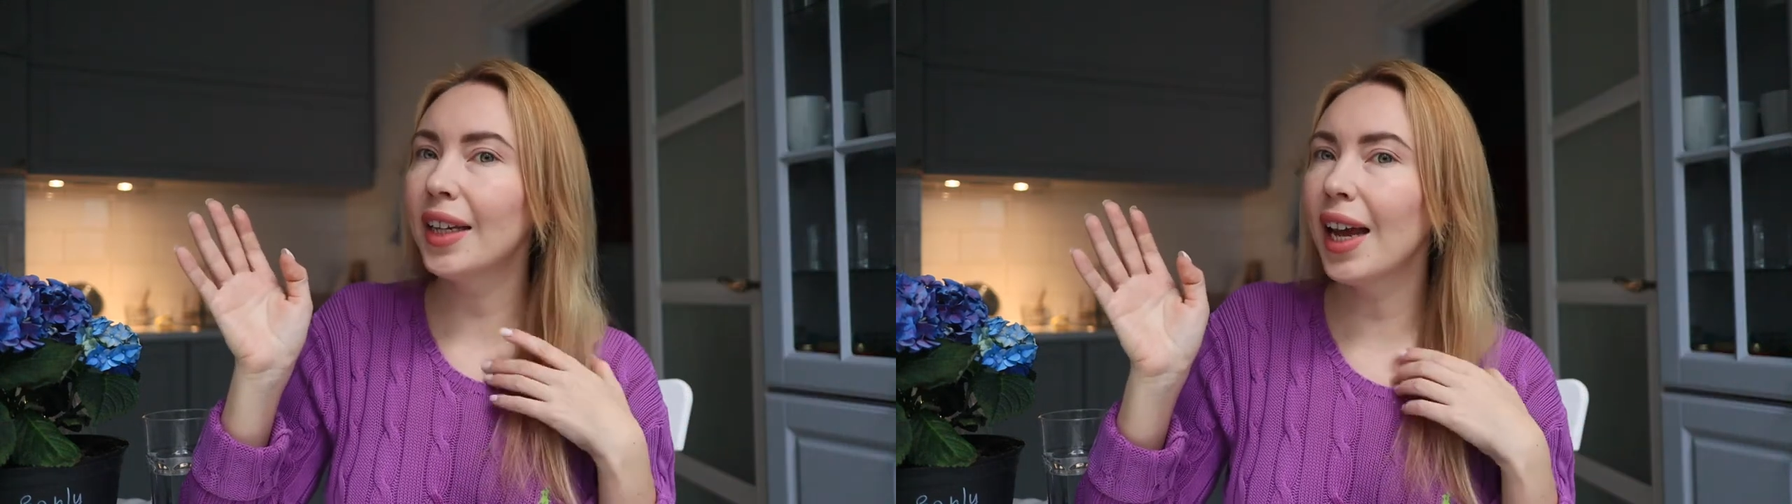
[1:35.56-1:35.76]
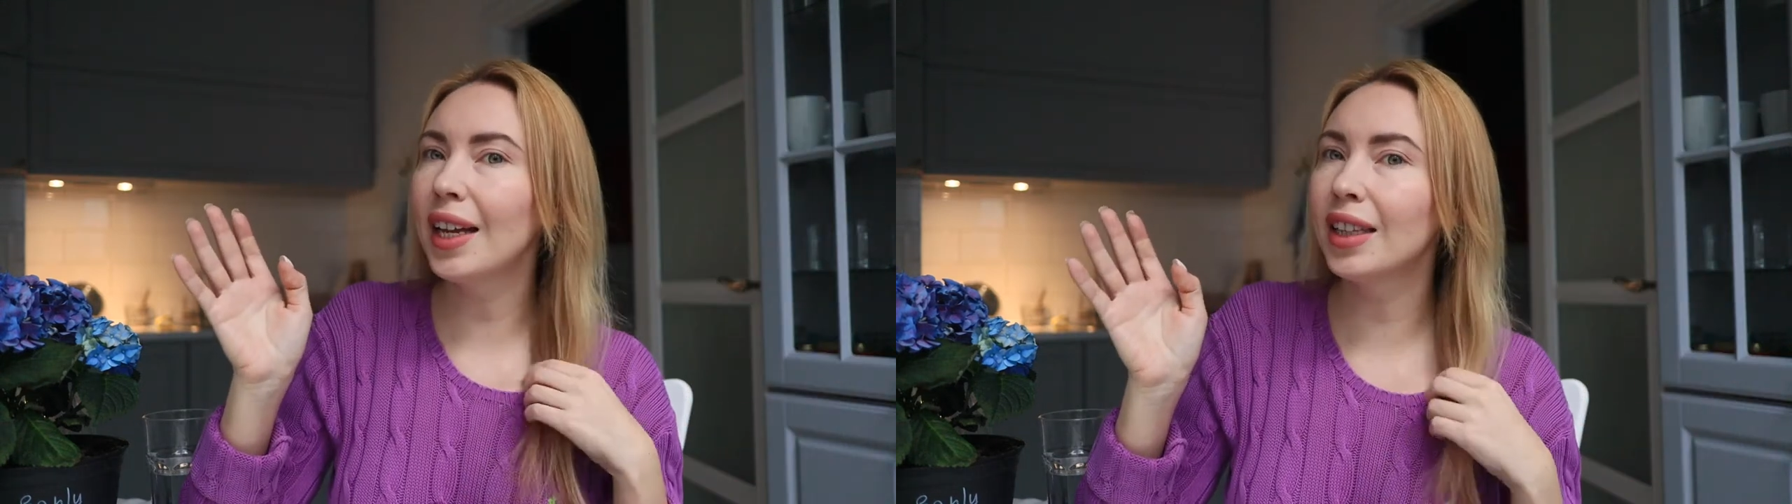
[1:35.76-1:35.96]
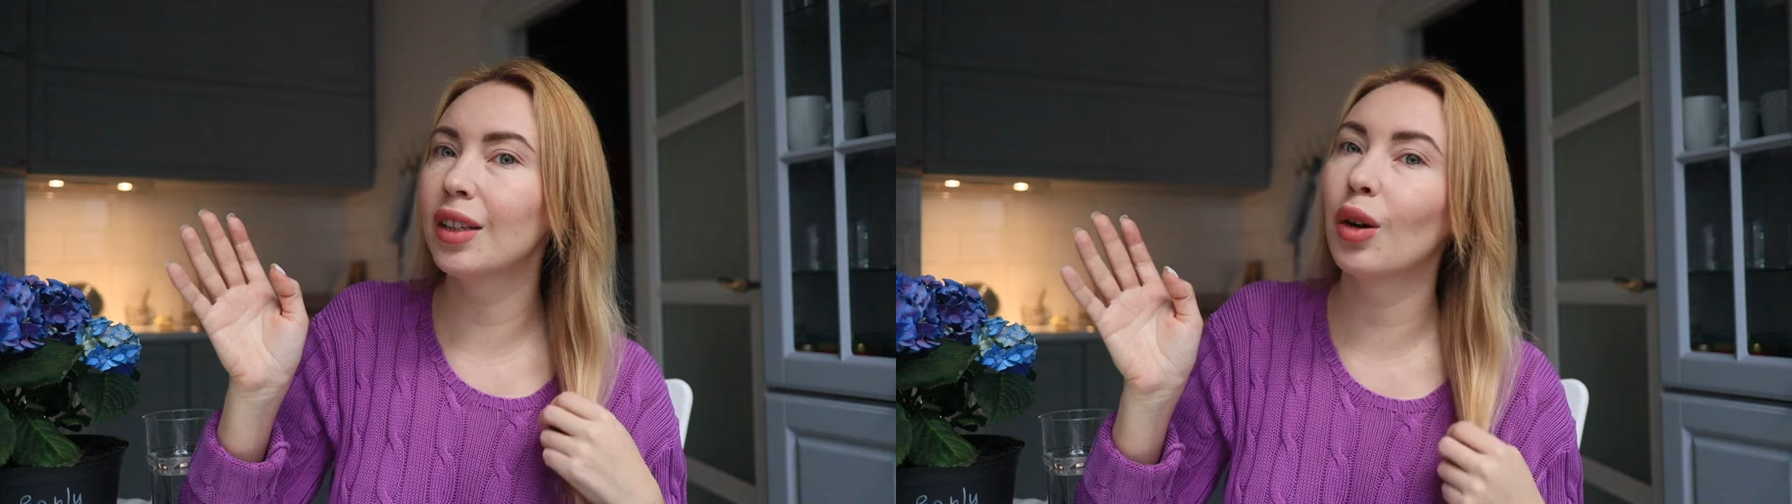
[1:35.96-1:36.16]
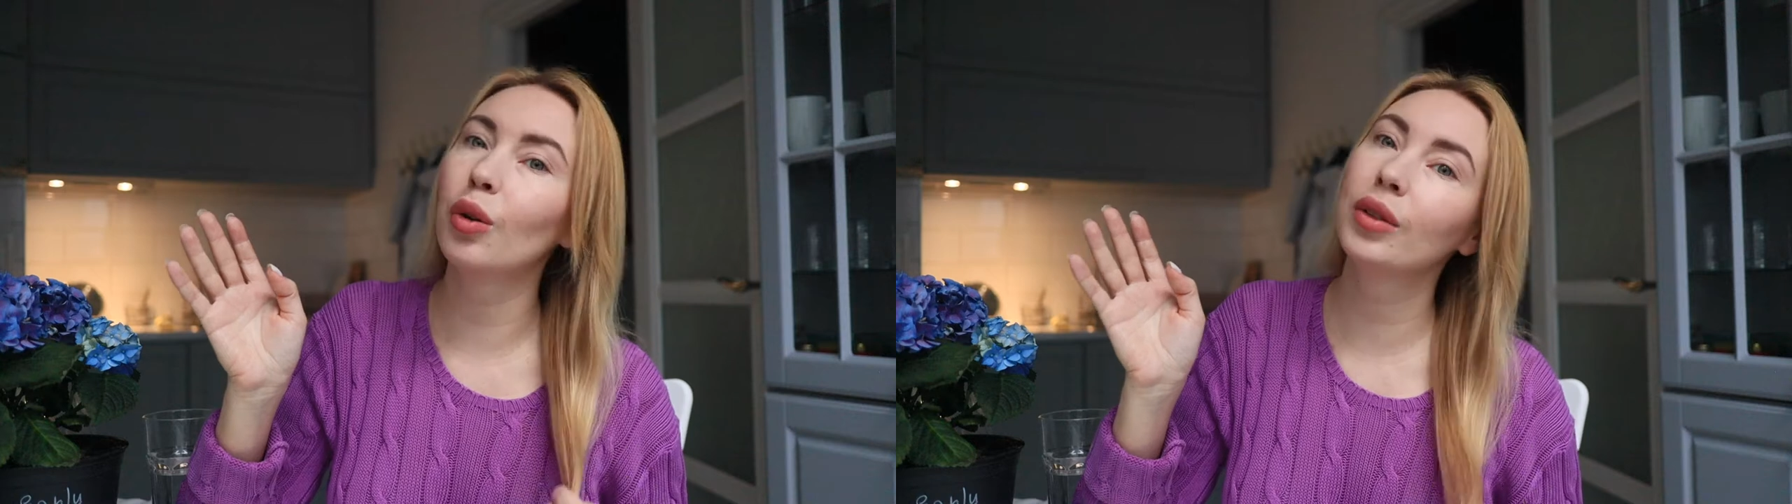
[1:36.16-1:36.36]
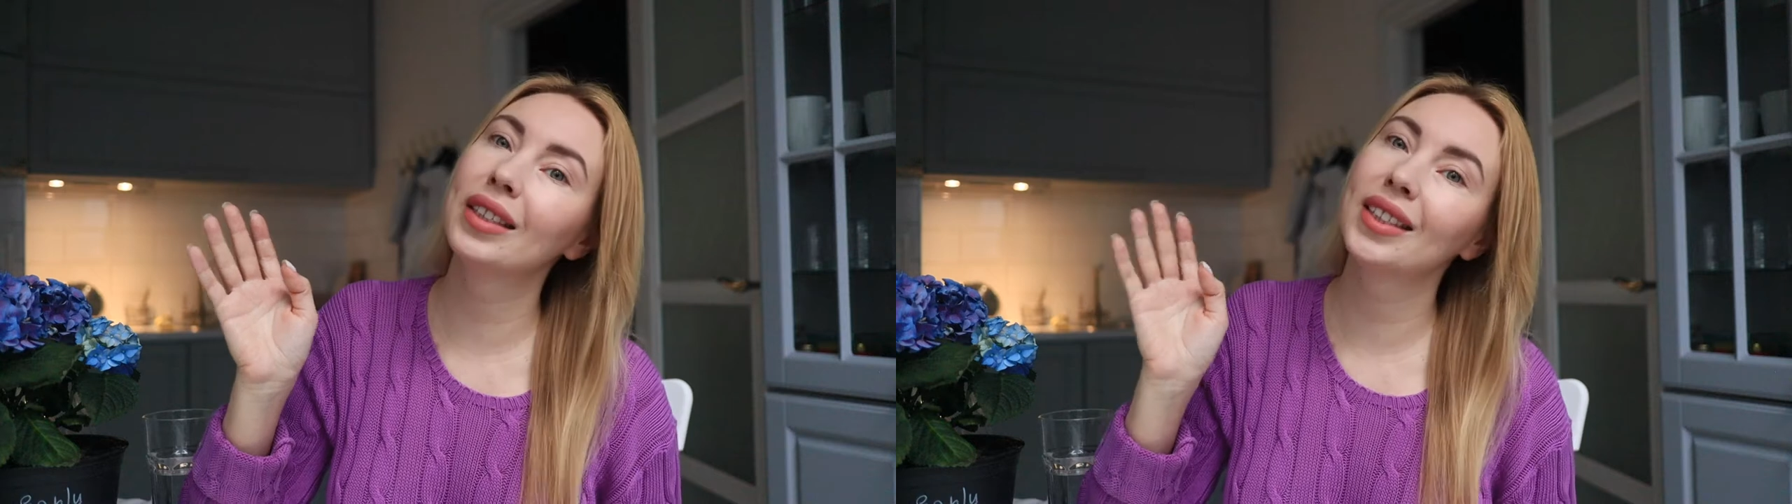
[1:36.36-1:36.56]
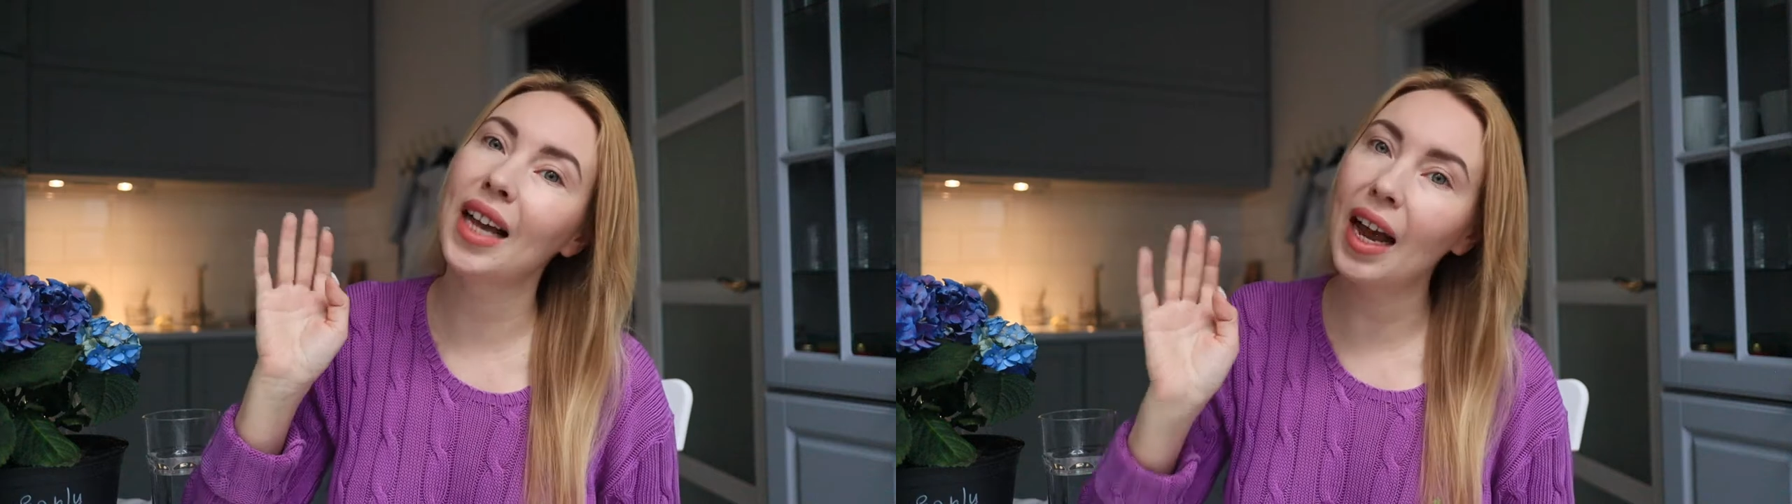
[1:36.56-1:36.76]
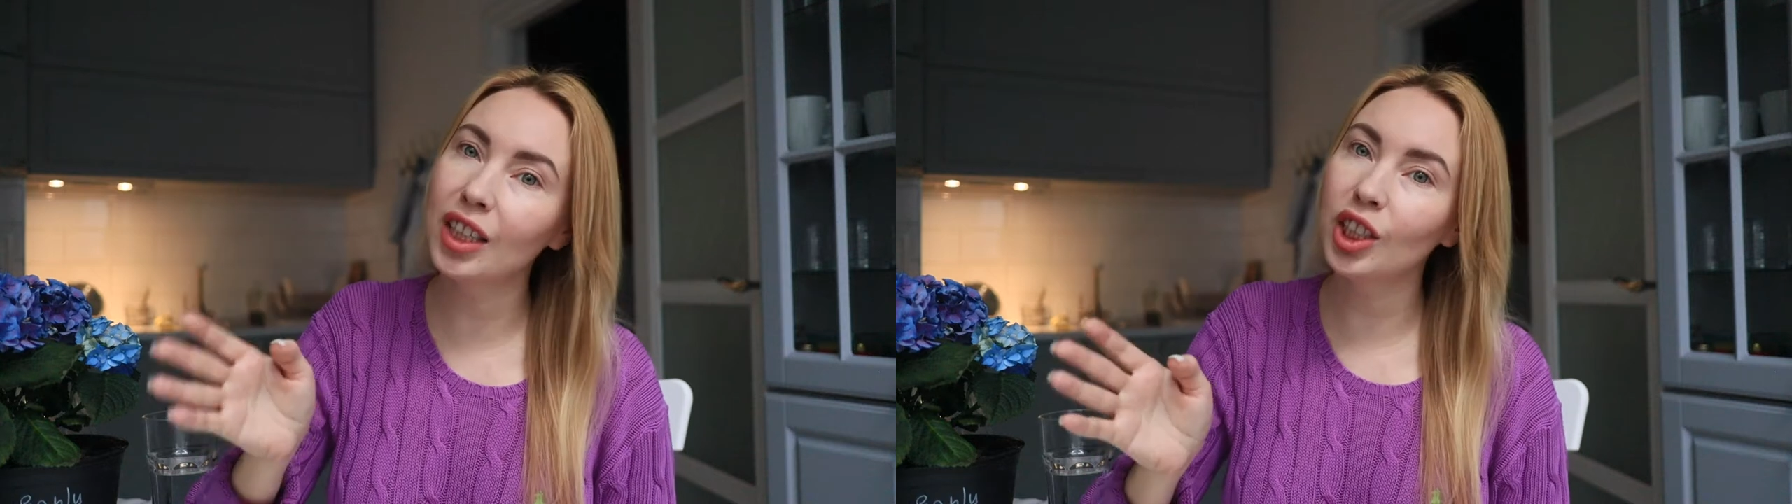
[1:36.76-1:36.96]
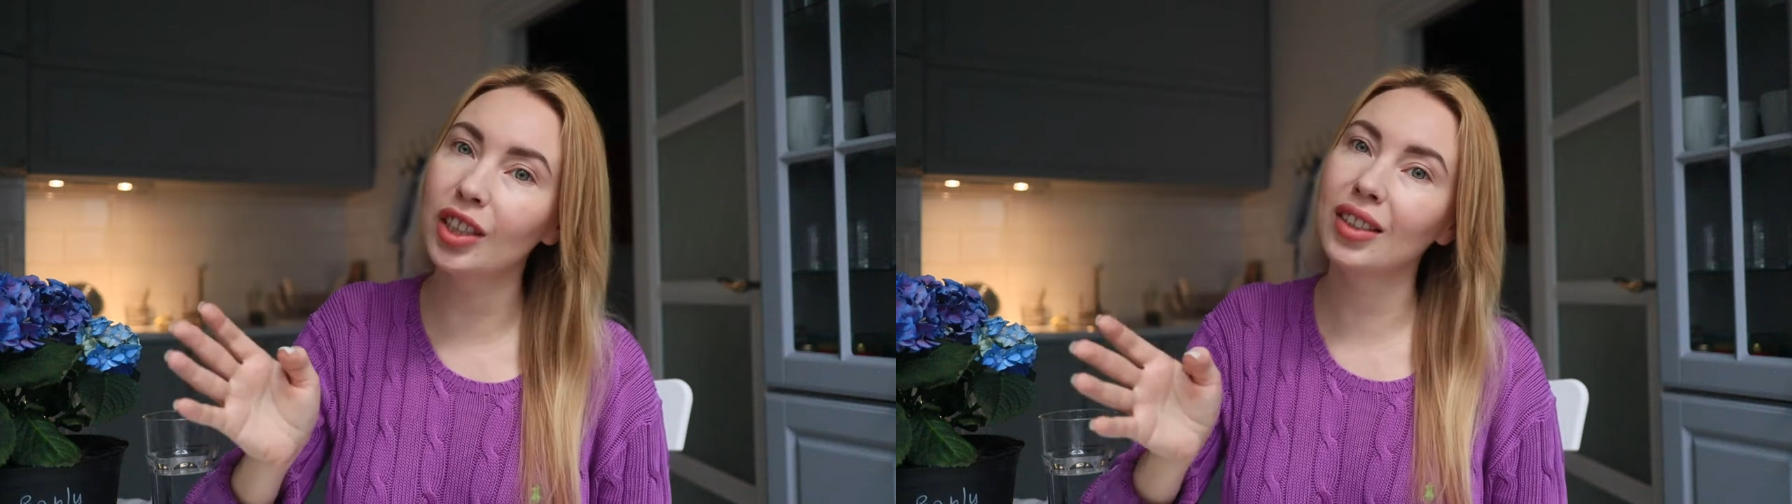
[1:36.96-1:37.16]
hate and all the
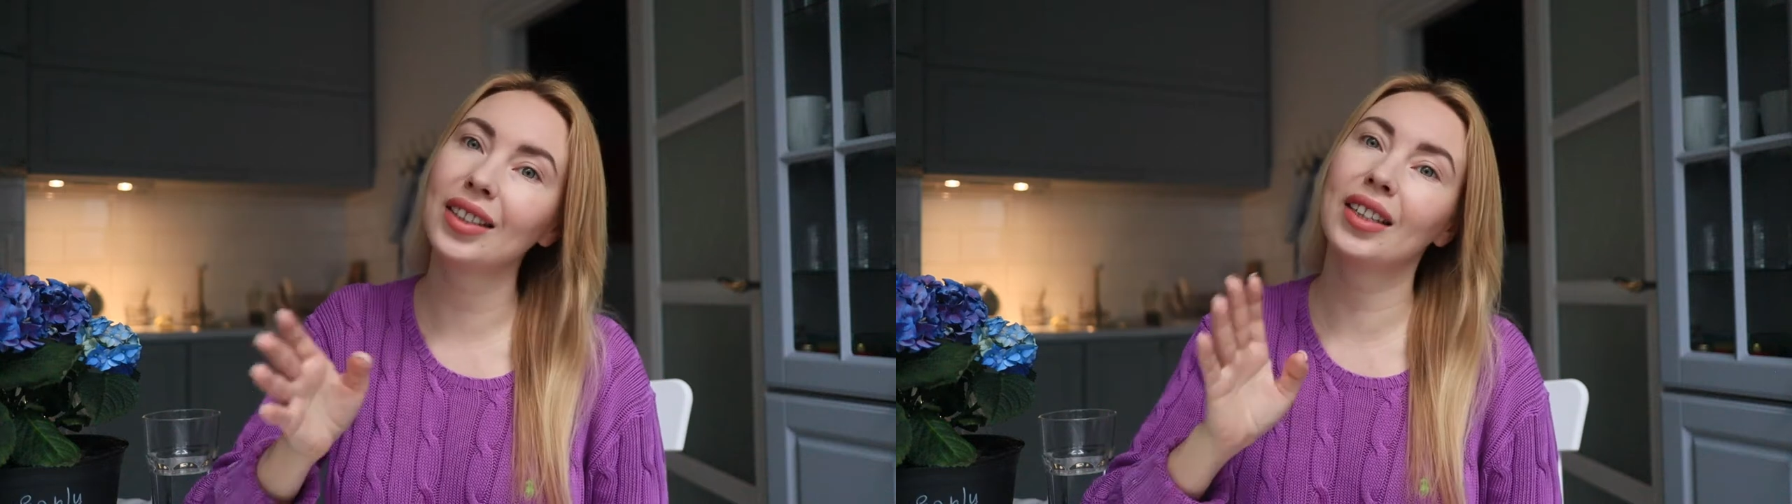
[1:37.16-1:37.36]
sanctions